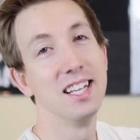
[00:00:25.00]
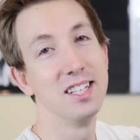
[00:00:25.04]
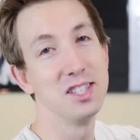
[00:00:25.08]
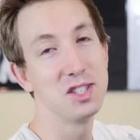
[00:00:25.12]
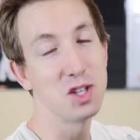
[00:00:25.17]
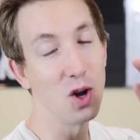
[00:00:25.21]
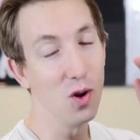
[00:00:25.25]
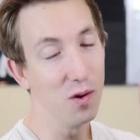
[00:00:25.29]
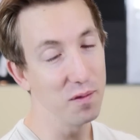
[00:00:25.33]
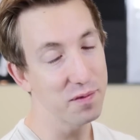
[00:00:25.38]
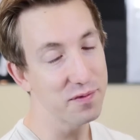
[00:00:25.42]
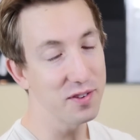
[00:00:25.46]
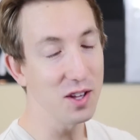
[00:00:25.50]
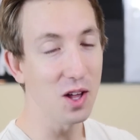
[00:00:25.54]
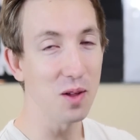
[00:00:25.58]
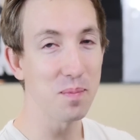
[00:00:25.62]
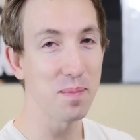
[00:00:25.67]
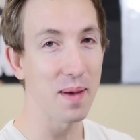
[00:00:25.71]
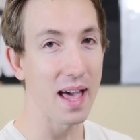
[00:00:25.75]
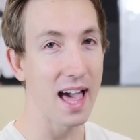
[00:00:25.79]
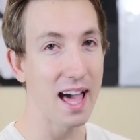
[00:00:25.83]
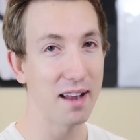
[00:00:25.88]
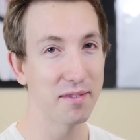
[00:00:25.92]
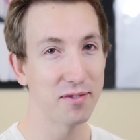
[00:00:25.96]
Don't feel
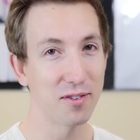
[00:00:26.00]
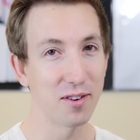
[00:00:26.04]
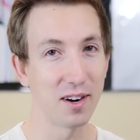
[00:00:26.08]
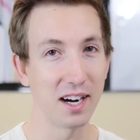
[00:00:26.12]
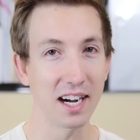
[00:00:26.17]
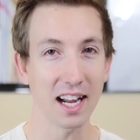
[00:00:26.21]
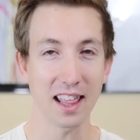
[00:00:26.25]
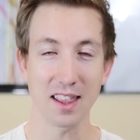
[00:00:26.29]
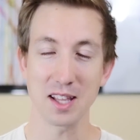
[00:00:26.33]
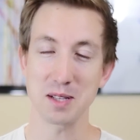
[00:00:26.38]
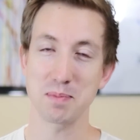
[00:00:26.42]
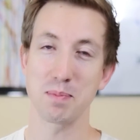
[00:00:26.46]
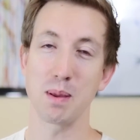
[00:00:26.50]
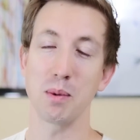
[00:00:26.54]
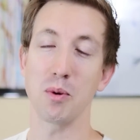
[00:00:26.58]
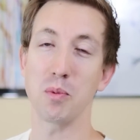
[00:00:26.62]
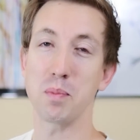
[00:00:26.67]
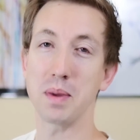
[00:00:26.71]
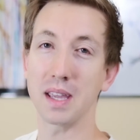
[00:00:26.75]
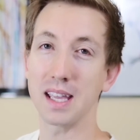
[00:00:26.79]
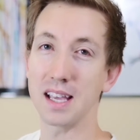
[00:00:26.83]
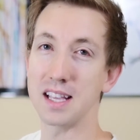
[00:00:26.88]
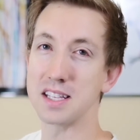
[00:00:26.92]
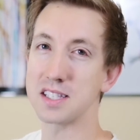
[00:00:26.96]
bad for any of these people
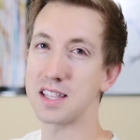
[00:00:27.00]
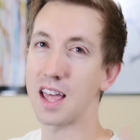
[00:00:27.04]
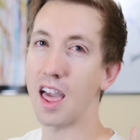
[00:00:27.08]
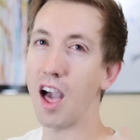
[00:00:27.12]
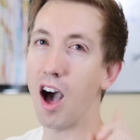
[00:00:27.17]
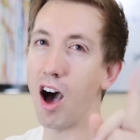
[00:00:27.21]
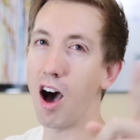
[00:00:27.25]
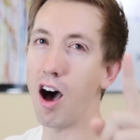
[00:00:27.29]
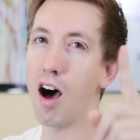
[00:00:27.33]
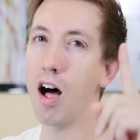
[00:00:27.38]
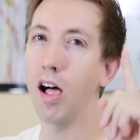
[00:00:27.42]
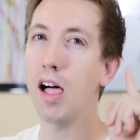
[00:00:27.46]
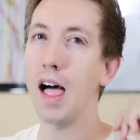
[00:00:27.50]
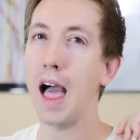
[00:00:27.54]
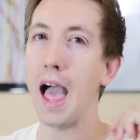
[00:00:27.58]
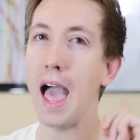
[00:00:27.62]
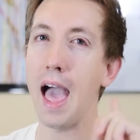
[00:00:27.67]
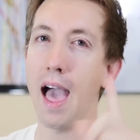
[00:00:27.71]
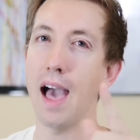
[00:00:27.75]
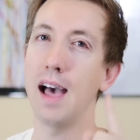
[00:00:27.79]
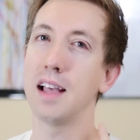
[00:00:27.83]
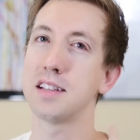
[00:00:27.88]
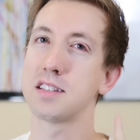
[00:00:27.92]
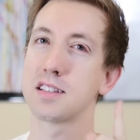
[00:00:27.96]
because they all
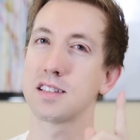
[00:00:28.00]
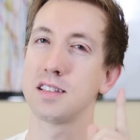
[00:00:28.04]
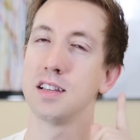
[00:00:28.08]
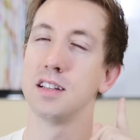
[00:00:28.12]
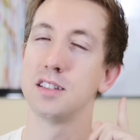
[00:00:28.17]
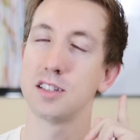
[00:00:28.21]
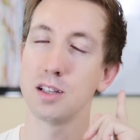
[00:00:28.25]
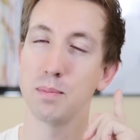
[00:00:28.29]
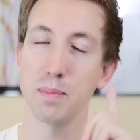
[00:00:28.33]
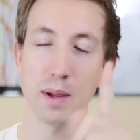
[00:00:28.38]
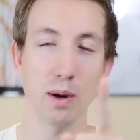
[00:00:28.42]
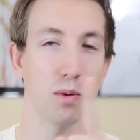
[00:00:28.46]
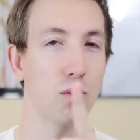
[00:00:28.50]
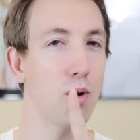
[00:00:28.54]
asked to be